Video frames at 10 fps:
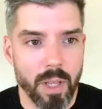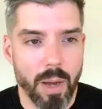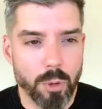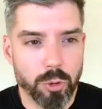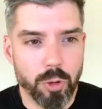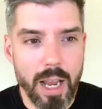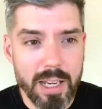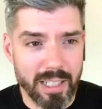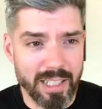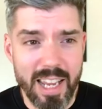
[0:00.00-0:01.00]
I'm trying
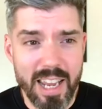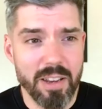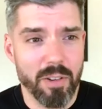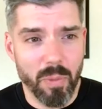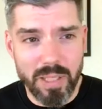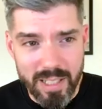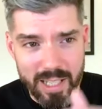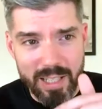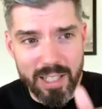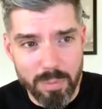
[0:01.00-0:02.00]
to get what's
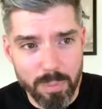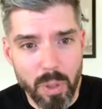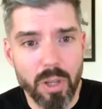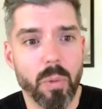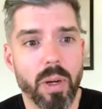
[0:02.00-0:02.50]
in this book,